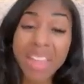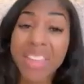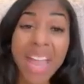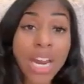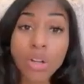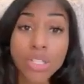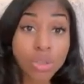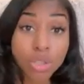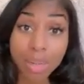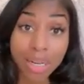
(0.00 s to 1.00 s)
they ain't on
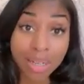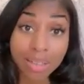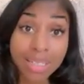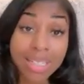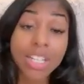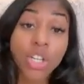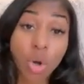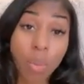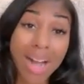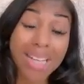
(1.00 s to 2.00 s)
social media. You
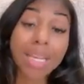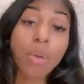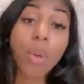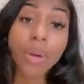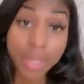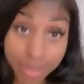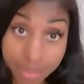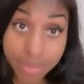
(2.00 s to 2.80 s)
know why? Because they working.